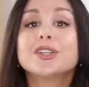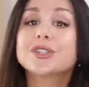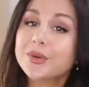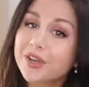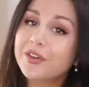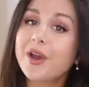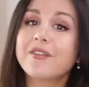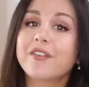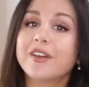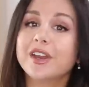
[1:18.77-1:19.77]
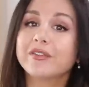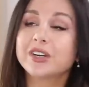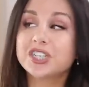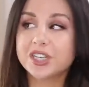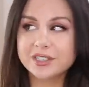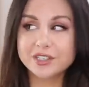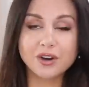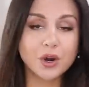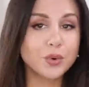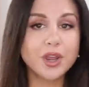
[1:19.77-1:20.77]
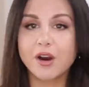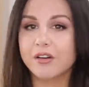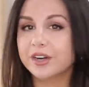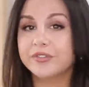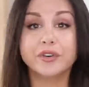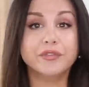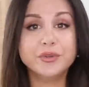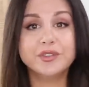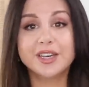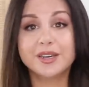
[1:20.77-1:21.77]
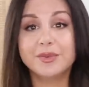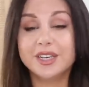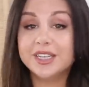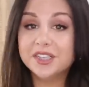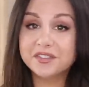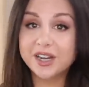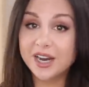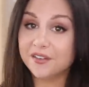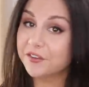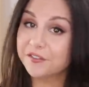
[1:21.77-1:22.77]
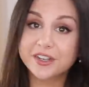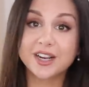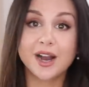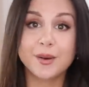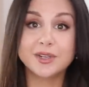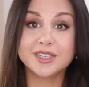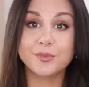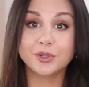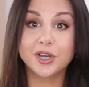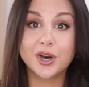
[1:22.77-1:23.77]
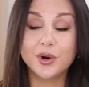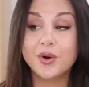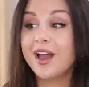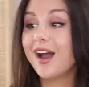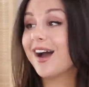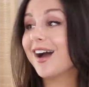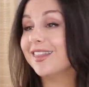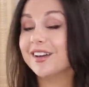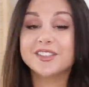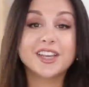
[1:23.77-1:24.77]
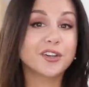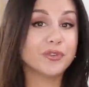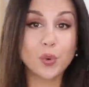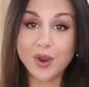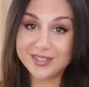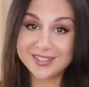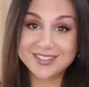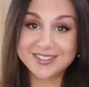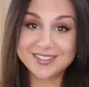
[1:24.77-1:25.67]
so if you have a favorite, chances are we already reviewed them, and if not, feel free to comment down below. I love taking requests.